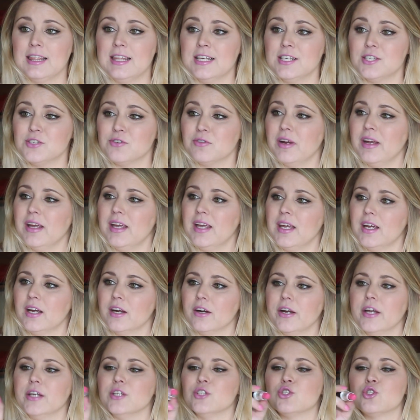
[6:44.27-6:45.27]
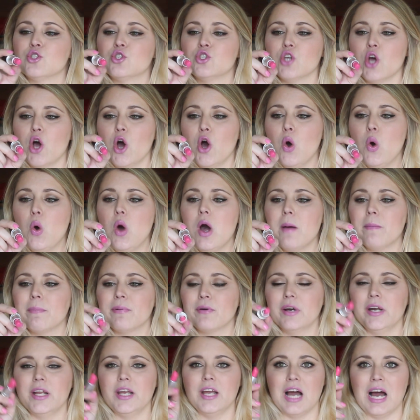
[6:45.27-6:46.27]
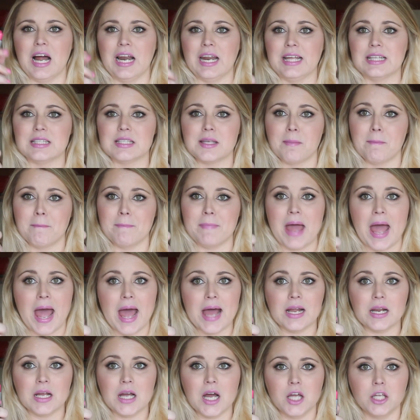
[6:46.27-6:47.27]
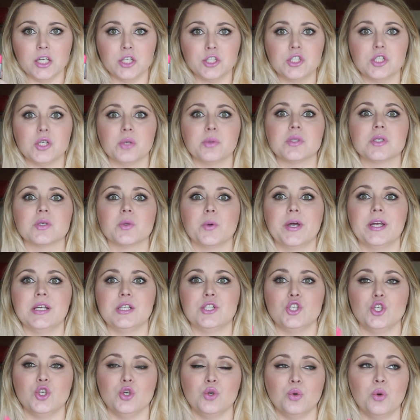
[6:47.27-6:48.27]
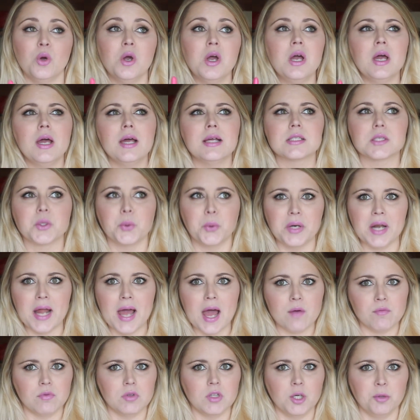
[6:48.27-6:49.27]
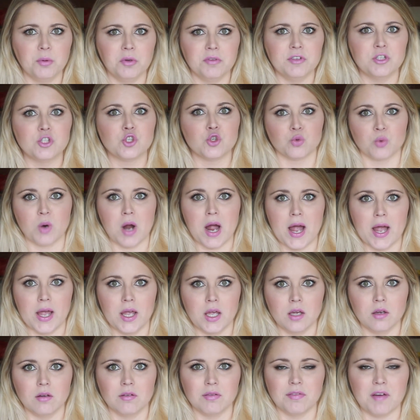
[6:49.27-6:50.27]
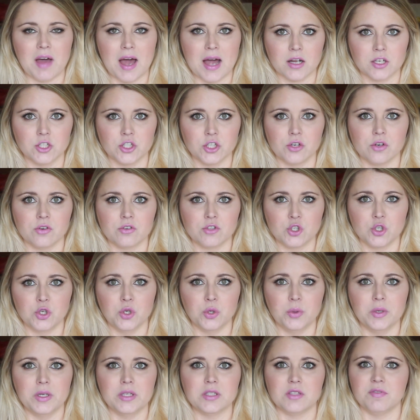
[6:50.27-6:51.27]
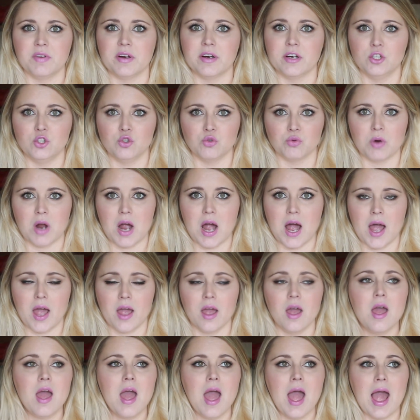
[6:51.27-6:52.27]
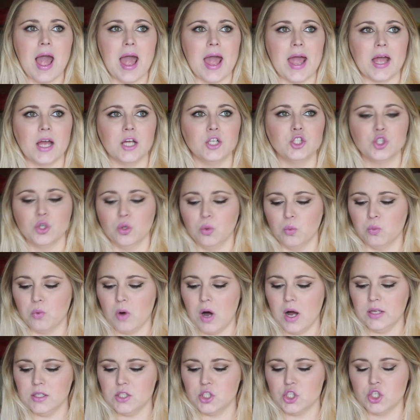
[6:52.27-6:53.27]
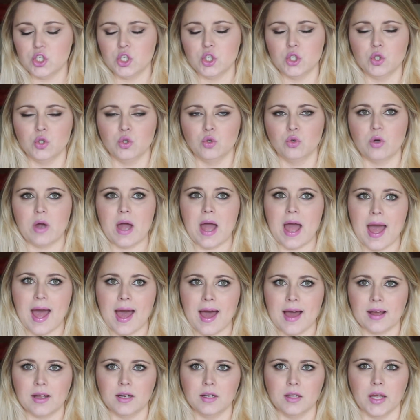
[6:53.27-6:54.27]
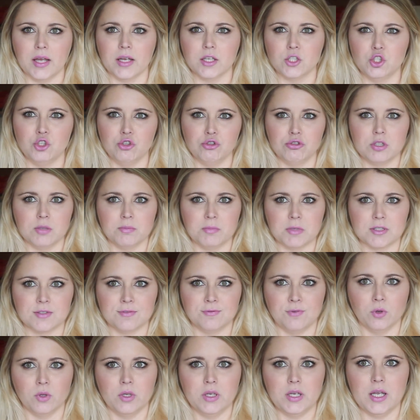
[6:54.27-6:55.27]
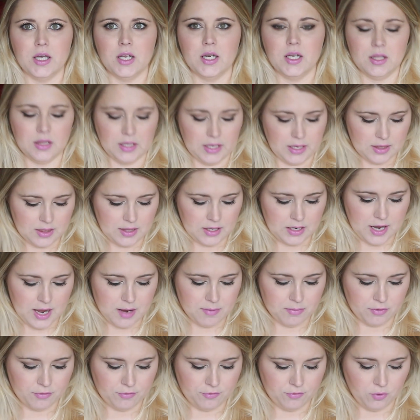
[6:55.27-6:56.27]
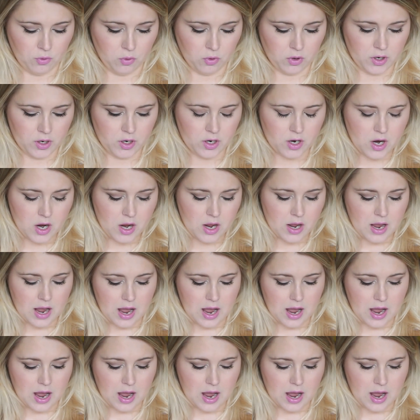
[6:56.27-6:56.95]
This right here is so pretty on. It's a matte color, so it's going to have a little bit of a drying factor to it. It's very dry, and you'll want to add, like, do some exfoliating like the night before.